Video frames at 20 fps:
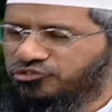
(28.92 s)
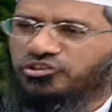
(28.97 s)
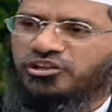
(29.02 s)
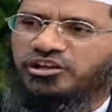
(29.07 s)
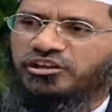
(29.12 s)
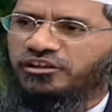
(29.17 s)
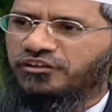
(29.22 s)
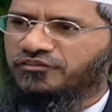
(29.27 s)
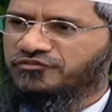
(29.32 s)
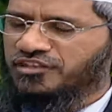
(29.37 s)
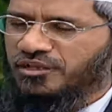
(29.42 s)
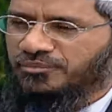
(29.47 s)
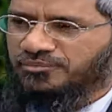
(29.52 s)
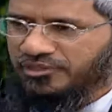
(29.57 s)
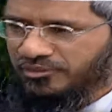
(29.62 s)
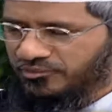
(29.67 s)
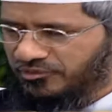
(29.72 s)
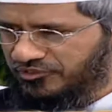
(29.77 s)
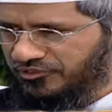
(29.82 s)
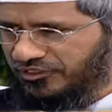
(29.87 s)
Surah Araf chapter
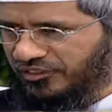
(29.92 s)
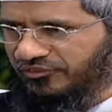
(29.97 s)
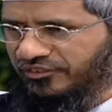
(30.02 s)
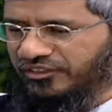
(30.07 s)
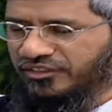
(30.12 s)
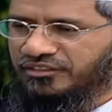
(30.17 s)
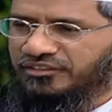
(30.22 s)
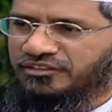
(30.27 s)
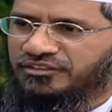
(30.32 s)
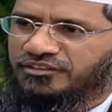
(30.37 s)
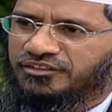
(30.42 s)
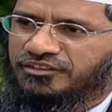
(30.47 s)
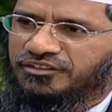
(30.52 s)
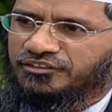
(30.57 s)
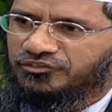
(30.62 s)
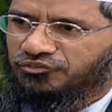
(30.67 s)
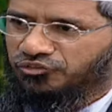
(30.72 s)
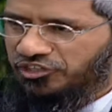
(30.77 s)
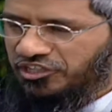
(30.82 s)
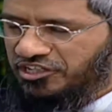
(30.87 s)
number 7,
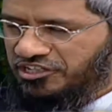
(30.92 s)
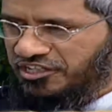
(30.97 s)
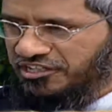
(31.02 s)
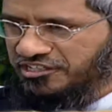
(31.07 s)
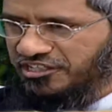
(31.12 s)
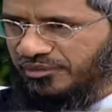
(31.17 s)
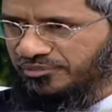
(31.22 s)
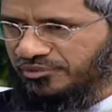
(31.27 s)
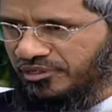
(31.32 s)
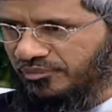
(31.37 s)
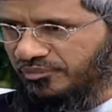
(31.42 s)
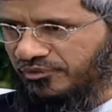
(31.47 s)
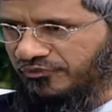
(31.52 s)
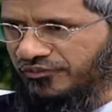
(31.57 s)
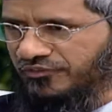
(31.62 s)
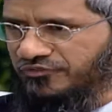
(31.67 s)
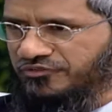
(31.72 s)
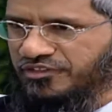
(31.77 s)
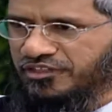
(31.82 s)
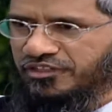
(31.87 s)
Surah Hijr chapter number
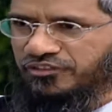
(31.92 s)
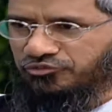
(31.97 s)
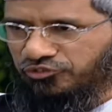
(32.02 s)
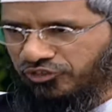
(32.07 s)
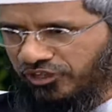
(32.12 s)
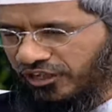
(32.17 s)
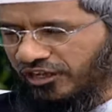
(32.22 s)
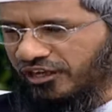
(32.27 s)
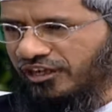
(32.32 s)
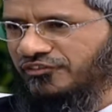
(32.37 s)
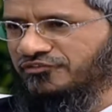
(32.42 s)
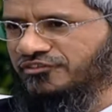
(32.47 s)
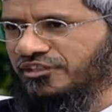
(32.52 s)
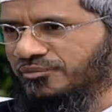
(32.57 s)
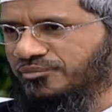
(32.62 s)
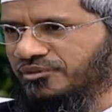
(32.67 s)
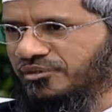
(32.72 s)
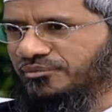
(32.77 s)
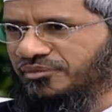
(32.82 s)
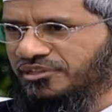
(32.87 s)
15, Surah Kahaf
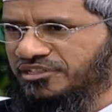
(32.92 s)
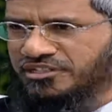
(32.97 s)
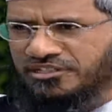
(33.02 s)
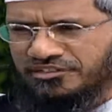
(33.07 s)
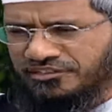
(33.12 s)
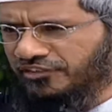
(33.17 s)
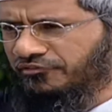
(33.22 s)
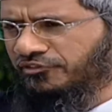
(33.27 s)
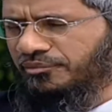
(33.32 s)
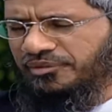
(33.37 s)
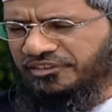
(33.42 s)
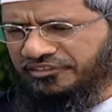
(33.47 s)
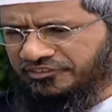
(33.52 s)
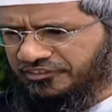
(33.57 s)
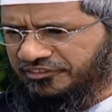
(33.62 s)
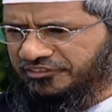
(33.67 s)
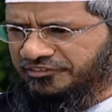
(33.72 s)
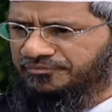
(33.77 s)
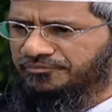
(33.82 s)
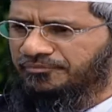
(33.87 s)
chapter number 18, several
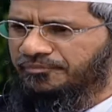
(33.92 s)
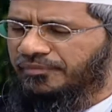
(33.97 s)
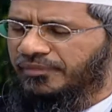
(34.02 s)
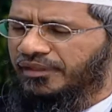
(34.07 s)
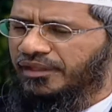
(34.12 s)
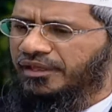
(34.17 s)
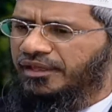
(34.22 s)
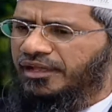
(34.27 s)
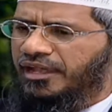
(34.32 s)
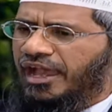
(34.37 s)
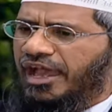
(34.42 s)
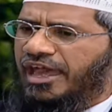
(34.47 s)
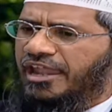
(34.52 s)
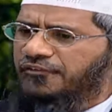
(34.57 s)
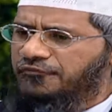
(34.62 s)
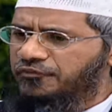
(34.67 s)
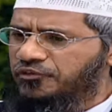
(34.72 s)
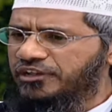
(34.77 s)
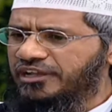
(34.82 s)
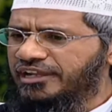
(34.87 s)
places. And
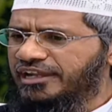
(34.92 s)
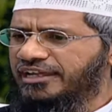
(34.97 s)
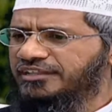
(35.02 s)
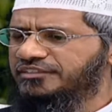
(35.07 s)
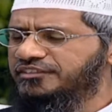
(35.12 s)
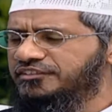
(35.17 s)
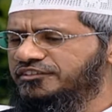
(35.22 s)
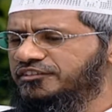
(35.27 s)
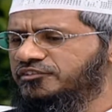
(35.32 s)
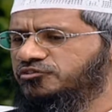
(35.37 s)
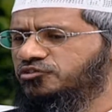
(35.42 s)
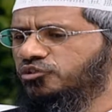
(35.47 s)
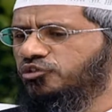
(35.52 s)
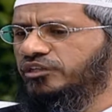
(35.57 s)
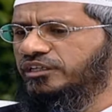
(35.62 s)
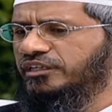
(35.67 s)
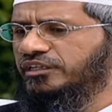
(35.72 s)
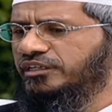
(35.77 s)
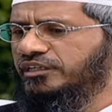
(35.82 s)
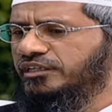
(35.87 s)
if you realize in the
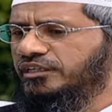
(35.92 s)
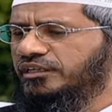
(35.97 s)
story,